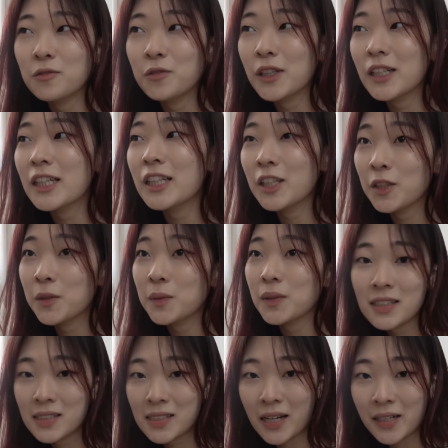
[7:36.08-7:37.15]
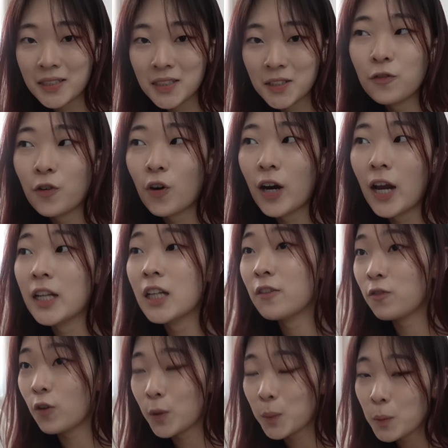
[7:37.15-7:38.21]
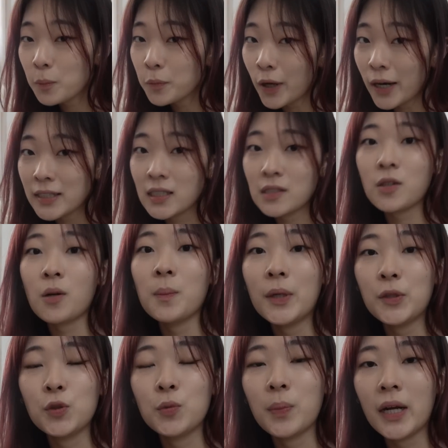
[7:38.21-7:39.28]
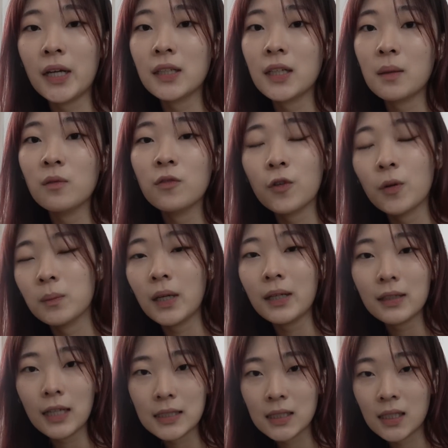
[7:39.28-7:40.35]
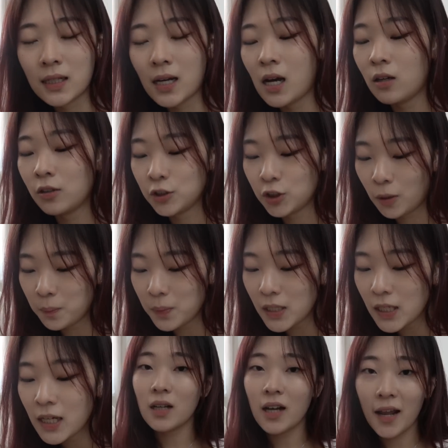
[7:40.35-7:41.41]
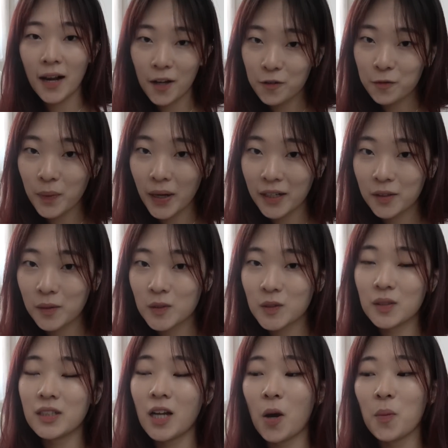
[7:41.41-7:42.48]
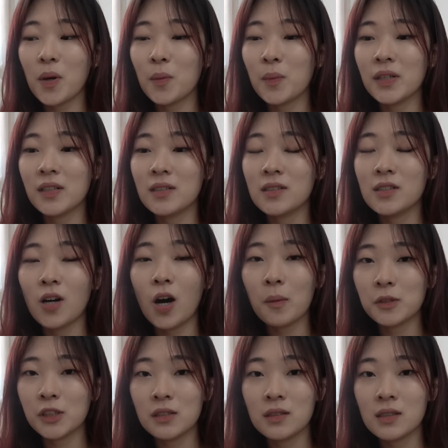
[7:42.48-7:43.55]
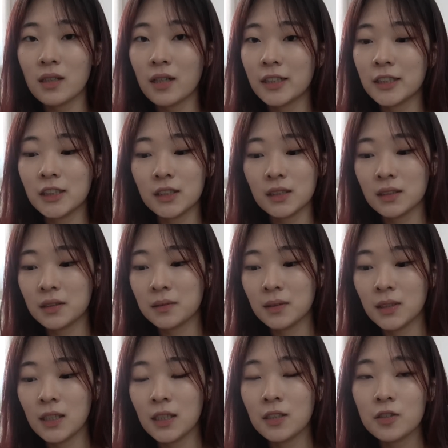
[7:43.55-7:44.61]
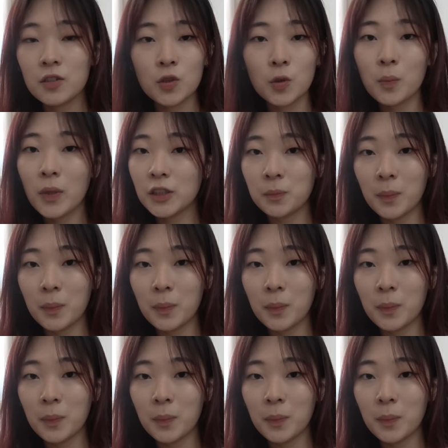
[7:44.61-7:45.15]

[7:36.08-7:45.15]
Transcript: really cute designs for an affordable price as compared to buying them from like Lazada or Shopee. I love buying those on Taobao because the options are just so much